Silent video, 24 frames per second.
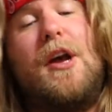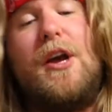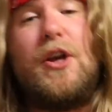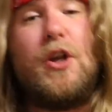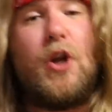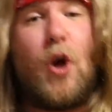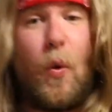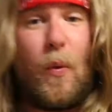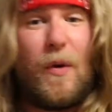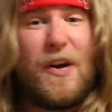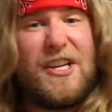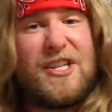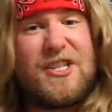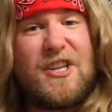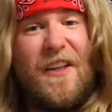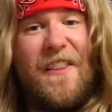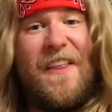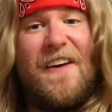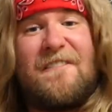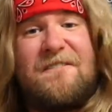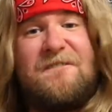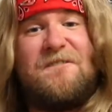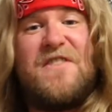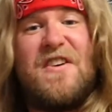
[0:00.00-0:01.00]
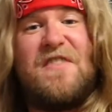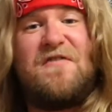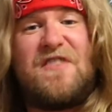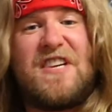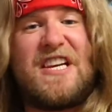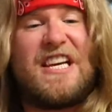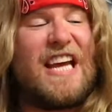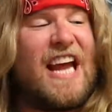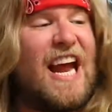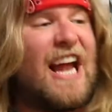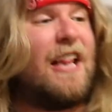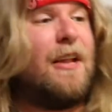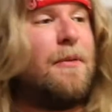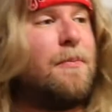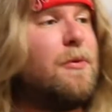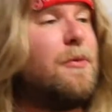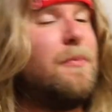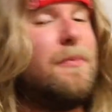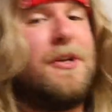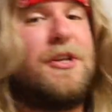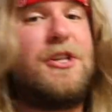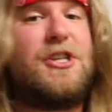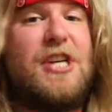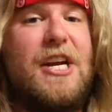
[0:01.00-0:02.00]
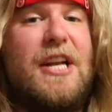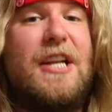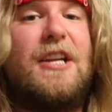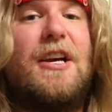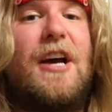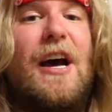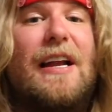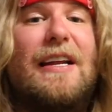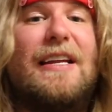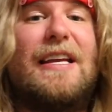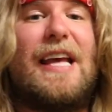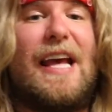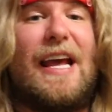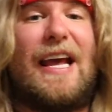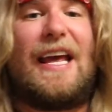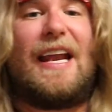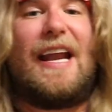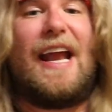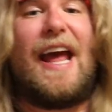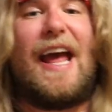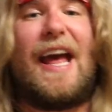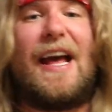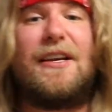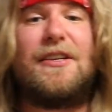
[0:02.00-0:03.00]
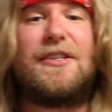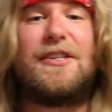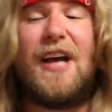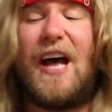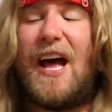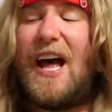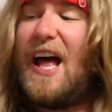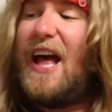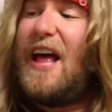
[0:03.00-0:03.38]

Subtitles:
you know, where he's on that 50 caliber machine gun kicking ass.